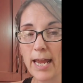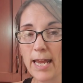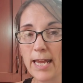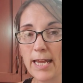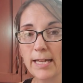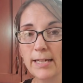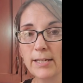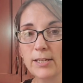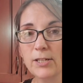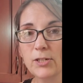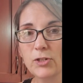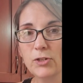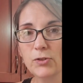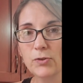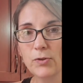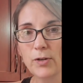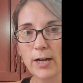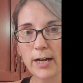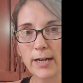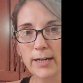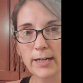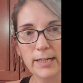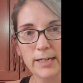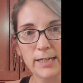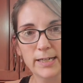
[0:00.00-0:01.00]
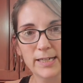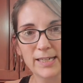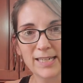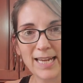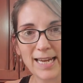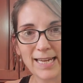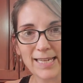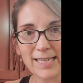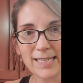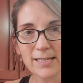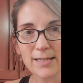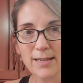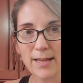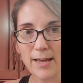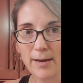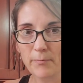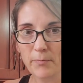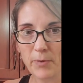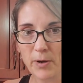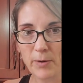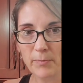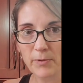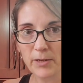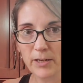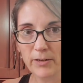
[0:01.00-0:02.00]
and to kind of condense
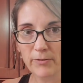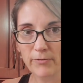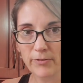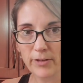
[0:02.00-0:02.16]
that pumpkin